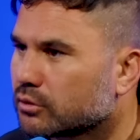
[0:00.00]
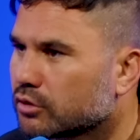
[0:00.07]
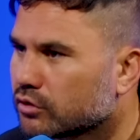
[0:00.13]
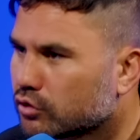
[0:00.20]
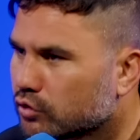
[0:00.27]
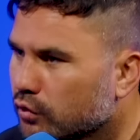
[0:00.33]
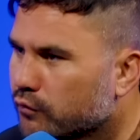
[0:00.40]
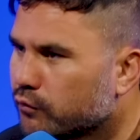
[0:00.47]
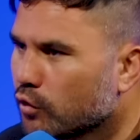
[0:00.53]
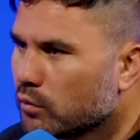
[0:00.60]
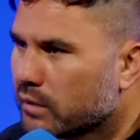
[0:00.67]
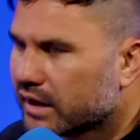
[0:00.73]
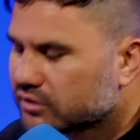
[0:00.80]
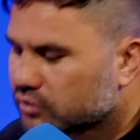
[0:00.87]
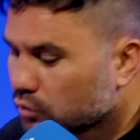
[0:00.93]
So we've got the two
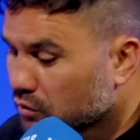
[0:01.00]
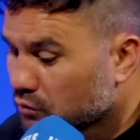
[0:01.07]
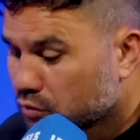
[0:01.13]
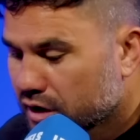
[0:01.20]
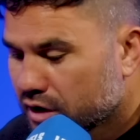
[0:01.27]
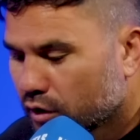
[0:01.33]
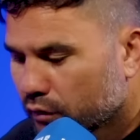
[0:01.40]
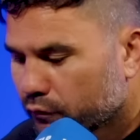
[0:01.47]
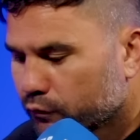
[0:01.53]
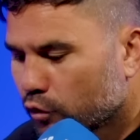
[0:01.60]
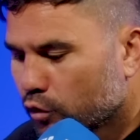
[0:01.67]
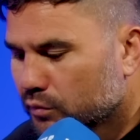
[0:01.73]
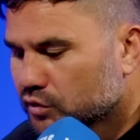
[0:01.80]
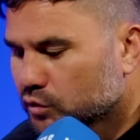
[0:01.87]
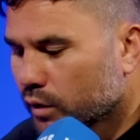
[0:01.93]
fullbacks who are in red hot
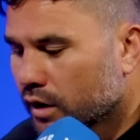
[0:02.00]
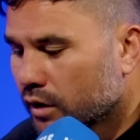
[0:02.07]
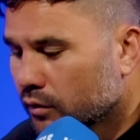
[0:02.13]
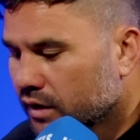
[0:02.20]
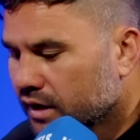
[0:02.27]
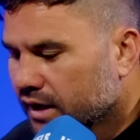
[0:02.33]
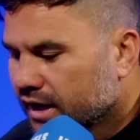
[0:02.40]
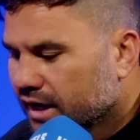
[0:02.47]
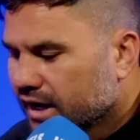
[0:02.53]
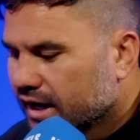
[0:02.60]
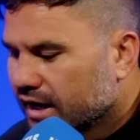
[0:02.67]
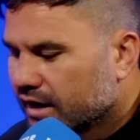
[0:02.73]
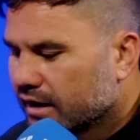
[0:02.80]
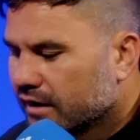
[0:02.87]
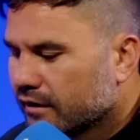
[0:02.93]
form as well.
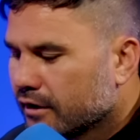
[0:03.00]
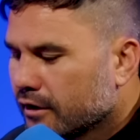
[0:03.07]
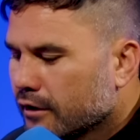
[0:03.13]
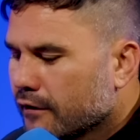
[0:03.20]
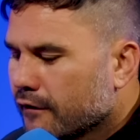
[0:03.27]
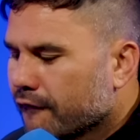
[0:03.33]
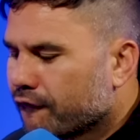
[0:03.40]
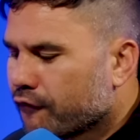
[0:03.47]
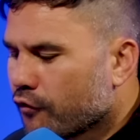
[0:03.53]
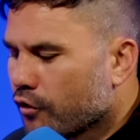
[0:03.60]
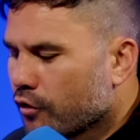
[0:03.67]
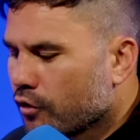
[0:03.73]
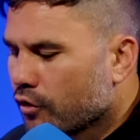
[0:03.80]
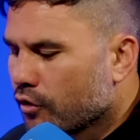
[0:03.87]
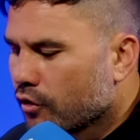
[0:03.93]

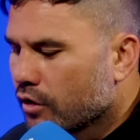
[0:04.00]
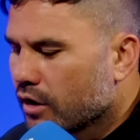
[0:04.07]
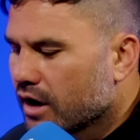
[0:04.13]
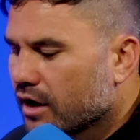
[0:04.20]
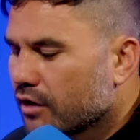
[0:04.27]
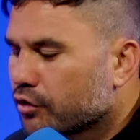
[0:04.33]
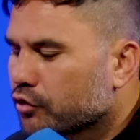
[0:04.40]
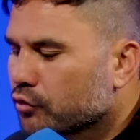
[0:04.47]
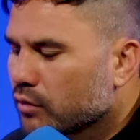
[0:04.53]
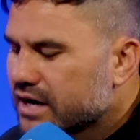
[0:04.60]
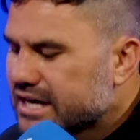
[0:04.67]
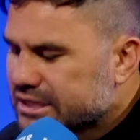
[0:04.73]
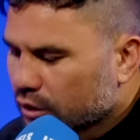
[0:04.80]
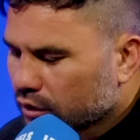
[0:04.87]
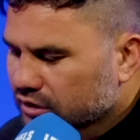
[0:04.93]
For
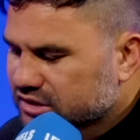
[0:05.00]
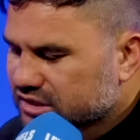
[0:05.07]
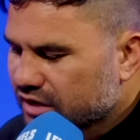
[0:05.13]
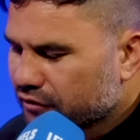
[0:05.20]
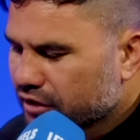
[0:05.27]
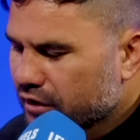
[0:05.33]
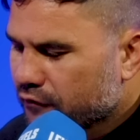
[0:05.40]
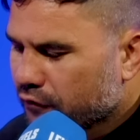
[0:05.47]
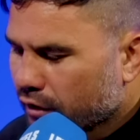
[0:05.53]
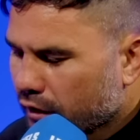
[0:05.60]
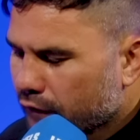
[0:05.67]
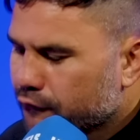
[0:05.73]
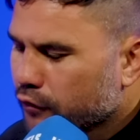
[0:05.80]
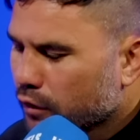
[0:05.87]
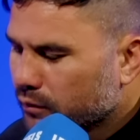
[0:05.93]

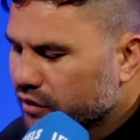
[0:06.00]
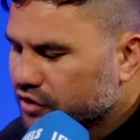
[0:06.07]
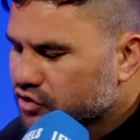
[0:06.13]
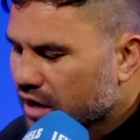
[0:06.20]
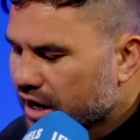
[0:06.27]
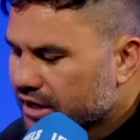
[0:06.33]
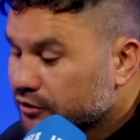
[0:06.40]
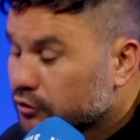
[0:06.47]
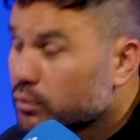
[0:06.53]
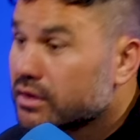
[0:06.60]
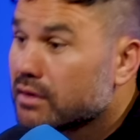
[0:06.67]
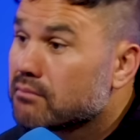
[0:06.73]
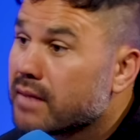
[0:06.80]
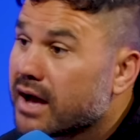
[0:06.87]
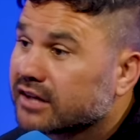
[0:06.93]
$3.75 from the traders
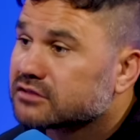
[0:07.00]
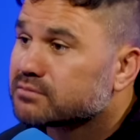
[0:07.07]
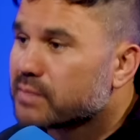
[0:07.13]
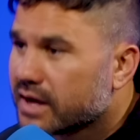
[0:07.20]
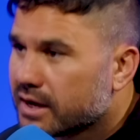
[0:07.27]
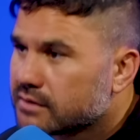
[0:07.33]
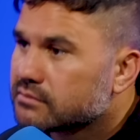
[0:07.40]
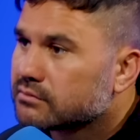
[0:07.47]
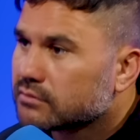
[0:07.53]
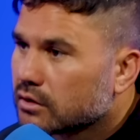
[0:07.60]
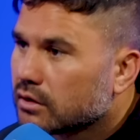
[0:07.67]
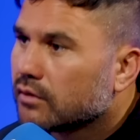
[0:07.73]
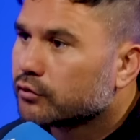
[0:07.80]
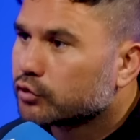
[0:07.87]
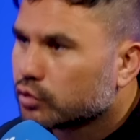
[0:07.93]
with a max bet.
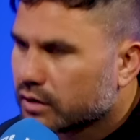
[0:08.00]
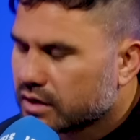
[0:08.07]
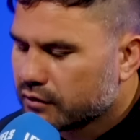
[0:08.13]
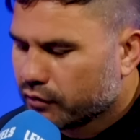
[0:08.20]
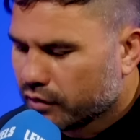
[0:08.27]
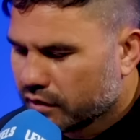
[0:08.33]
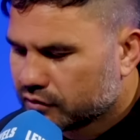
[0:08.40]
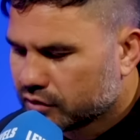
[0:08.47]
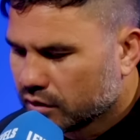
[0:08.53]
Of $25.